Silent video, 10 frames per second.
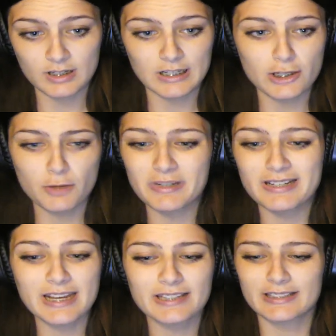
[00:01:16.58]
Cause you've been
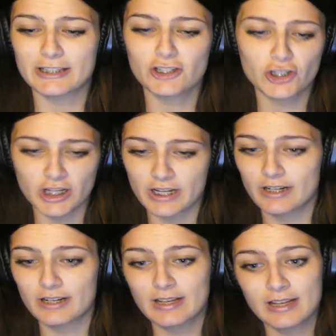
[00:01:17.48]
teasing this
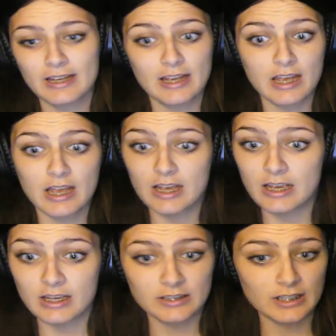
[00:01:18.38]
shit
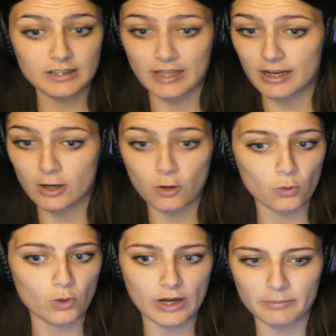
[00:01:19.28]
since like
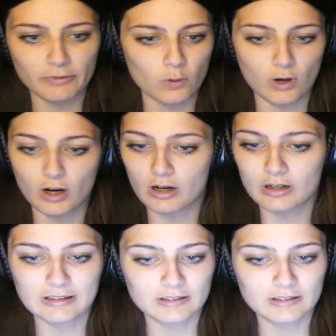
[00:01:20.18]
way before.